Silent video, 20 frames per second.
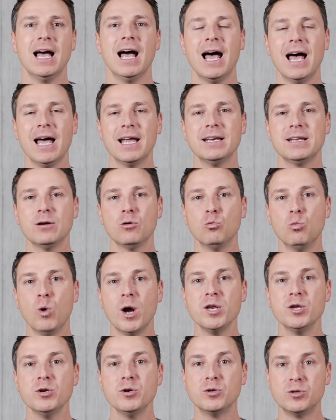And
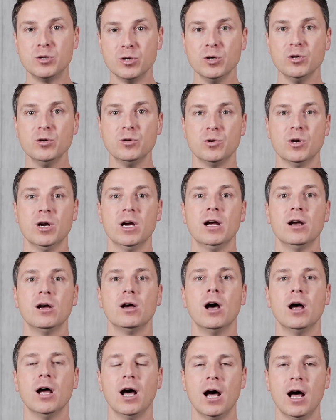when you do
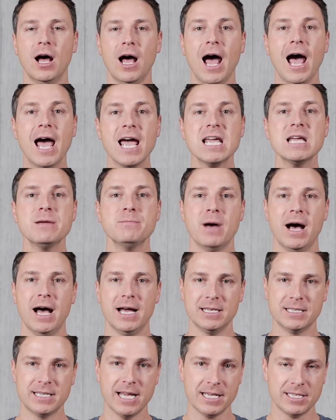aim
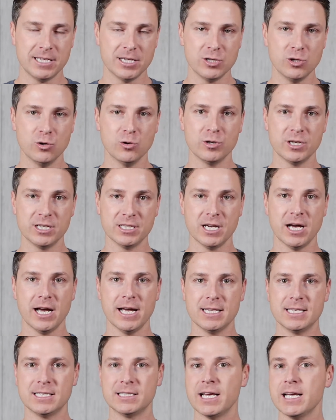at getting your
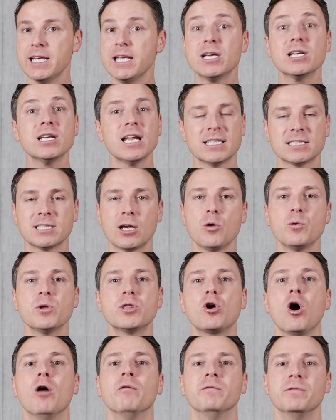desired state, let's go with
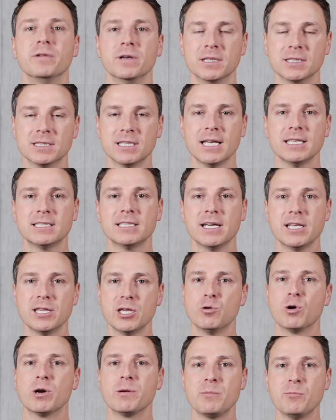confidence. Let's say that
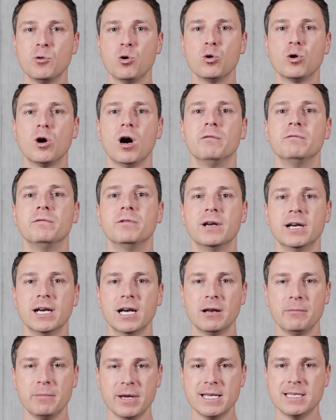you want to be more confident
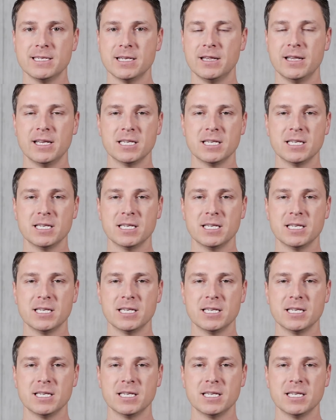in a meeting.